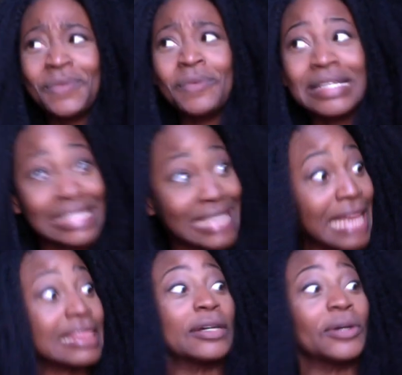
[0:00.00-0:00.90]
Was
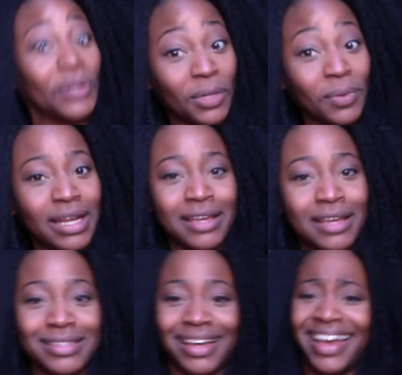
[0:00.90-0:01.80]
that the good one? And he
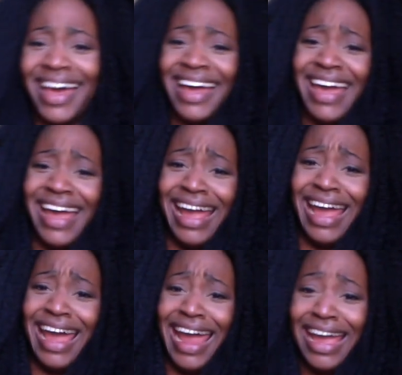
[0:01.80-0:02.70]
was like,
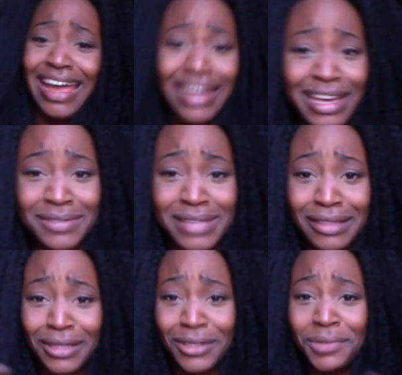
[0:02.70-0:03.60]

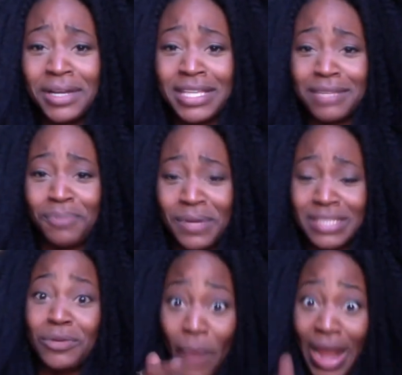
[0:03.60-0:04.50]
the good one is in
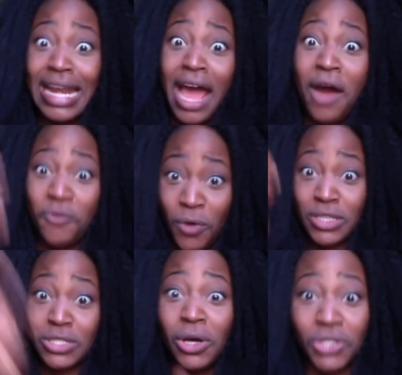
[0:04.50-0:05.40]
prison right now for an
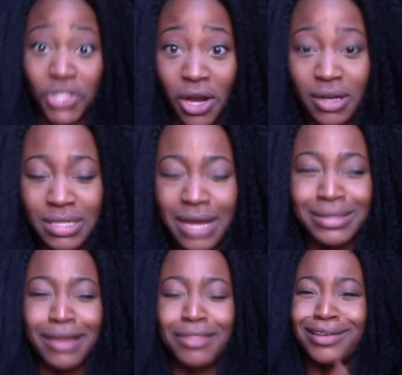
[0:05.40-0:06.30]
assault charge. I
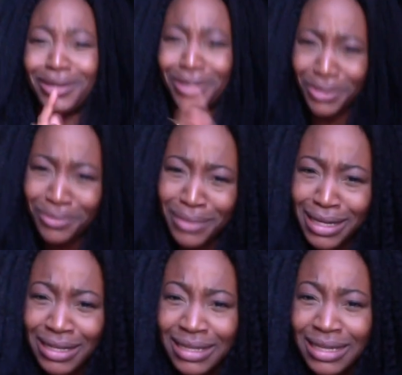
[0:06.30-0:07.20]
was like, the good one